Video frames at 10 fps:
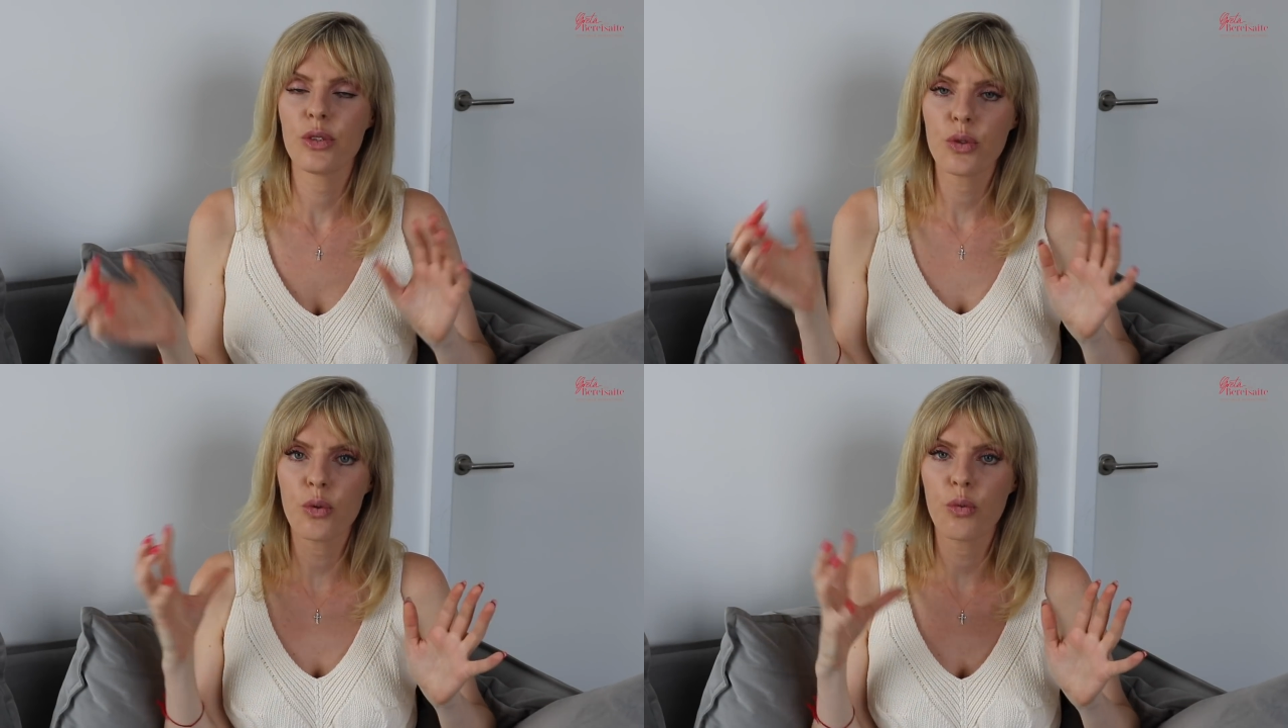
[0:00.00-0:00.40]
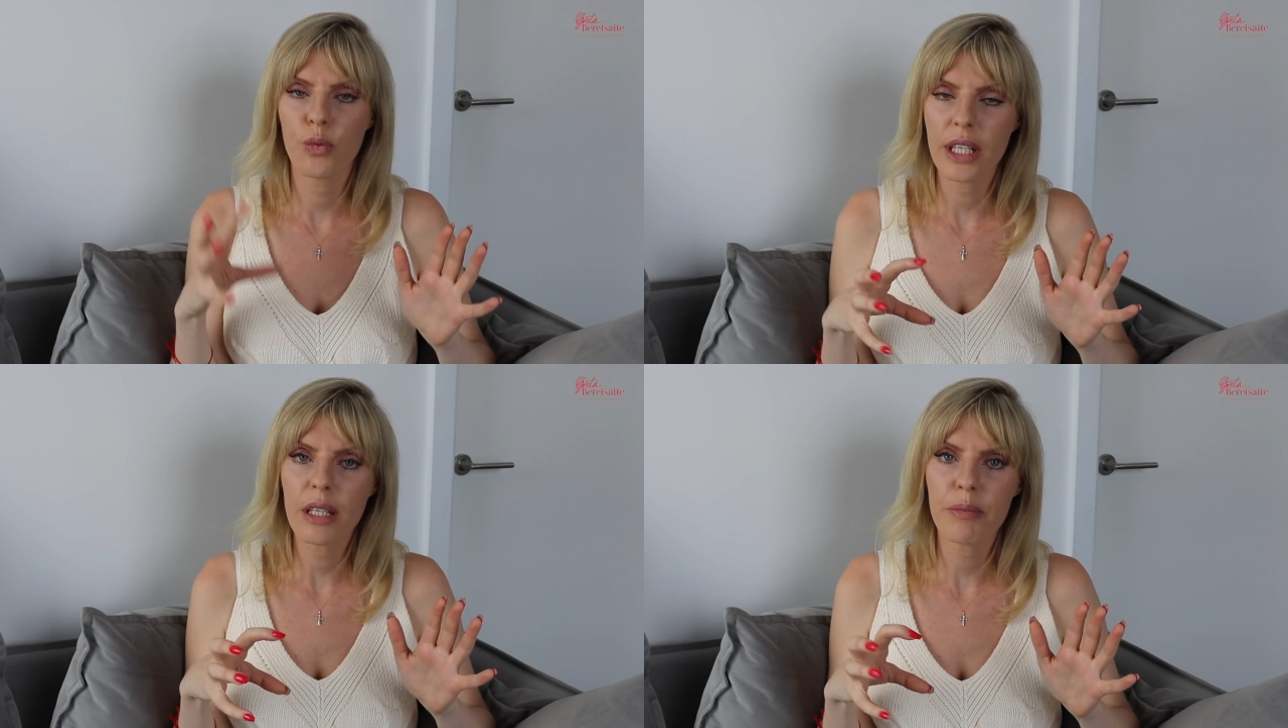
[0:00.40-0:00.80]
you
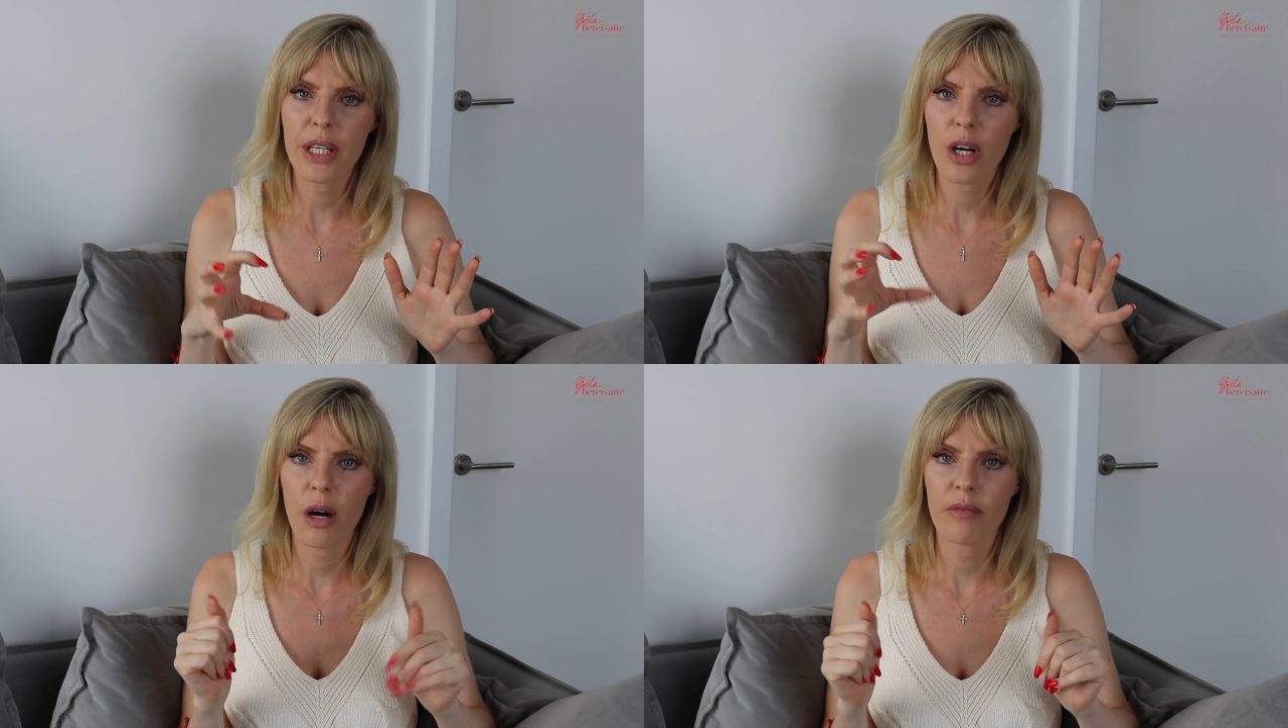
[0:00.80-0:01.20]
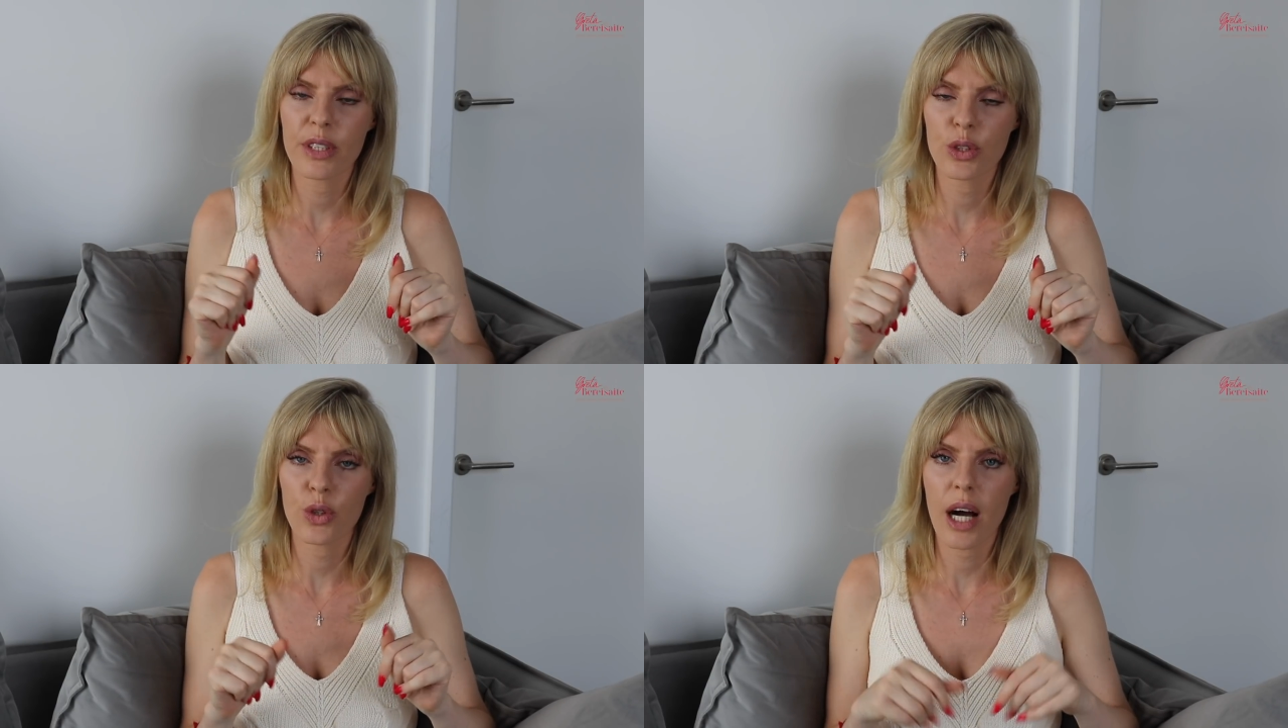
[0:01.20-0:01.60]
will become
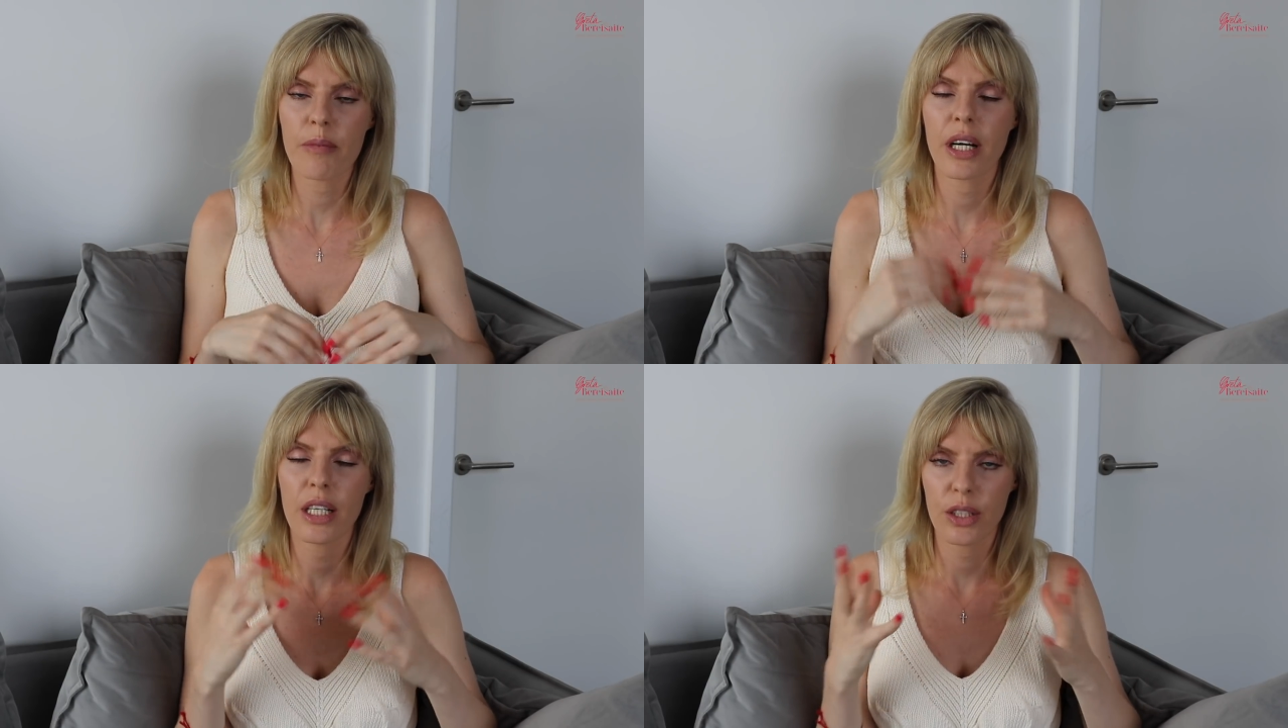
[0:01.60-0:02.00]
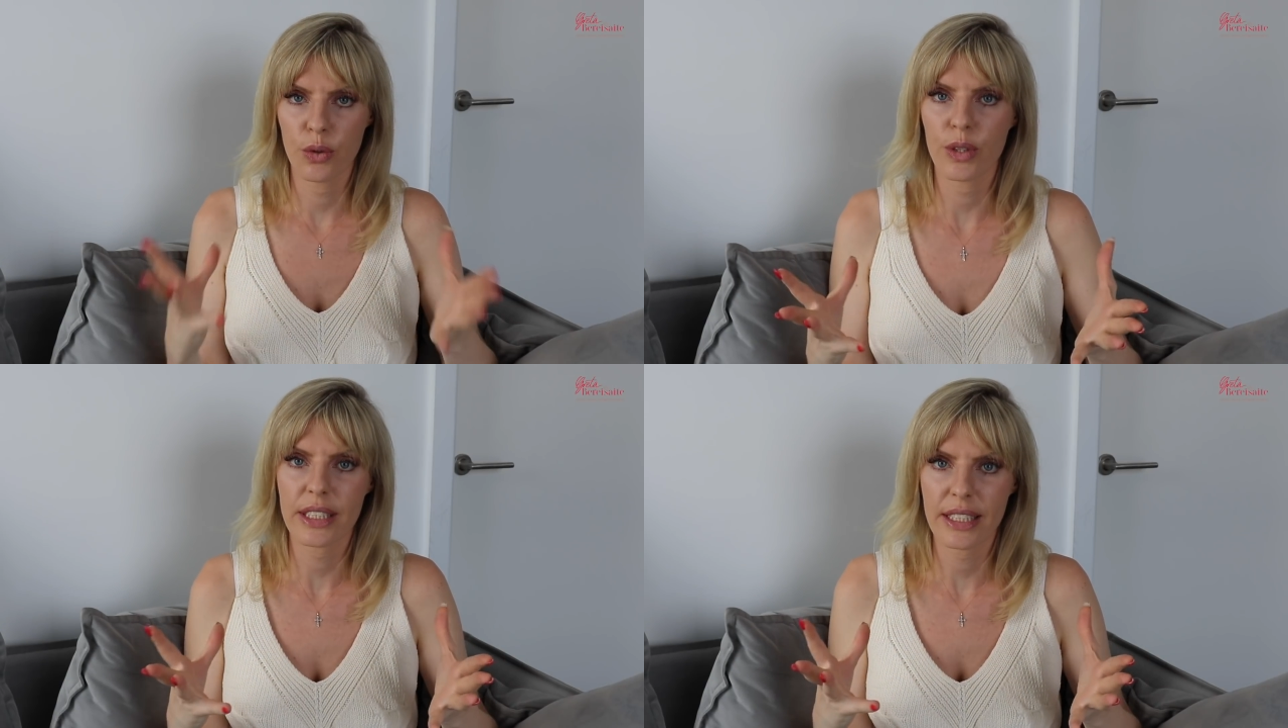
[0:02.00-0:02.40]
the drama
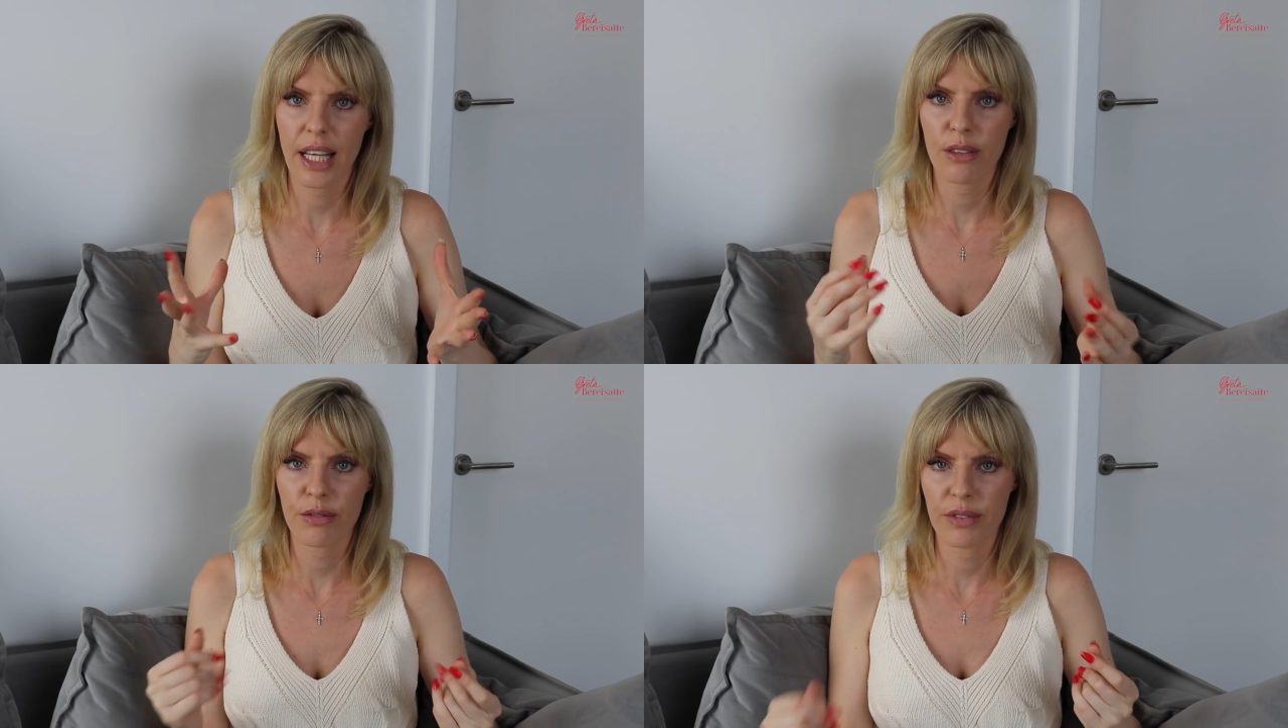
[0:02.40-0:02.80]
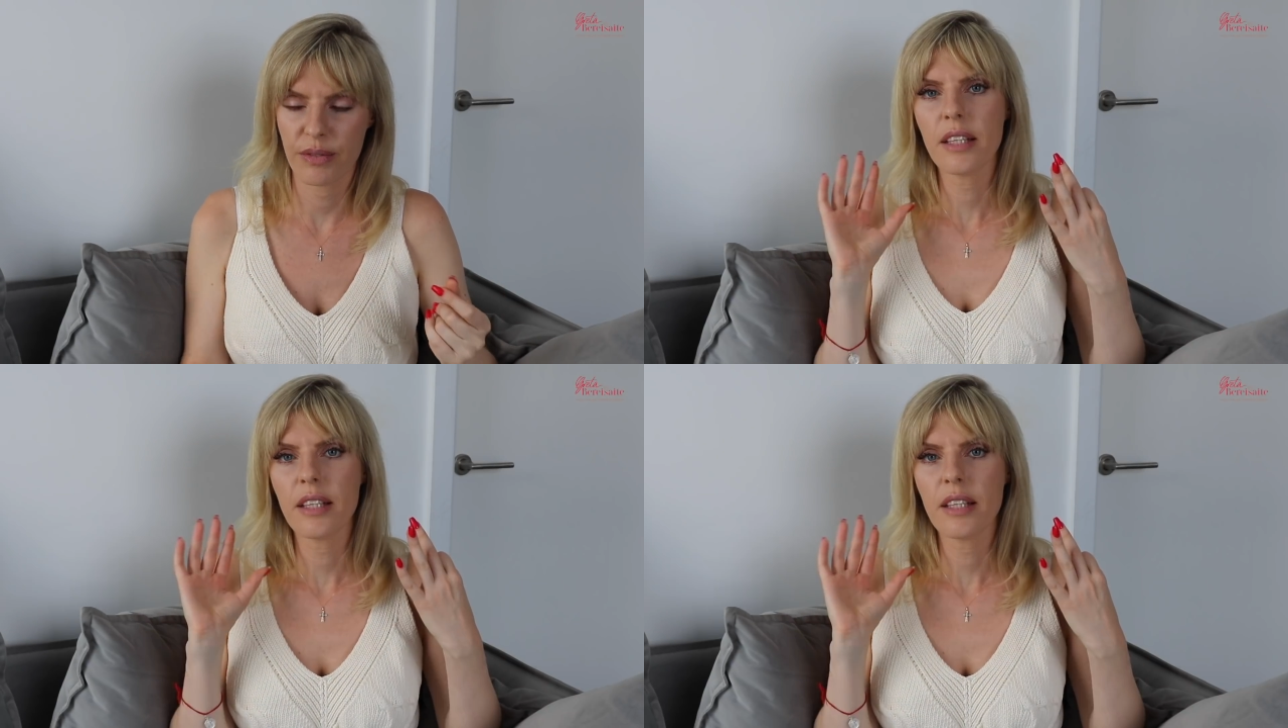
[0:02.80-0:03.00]
yourself.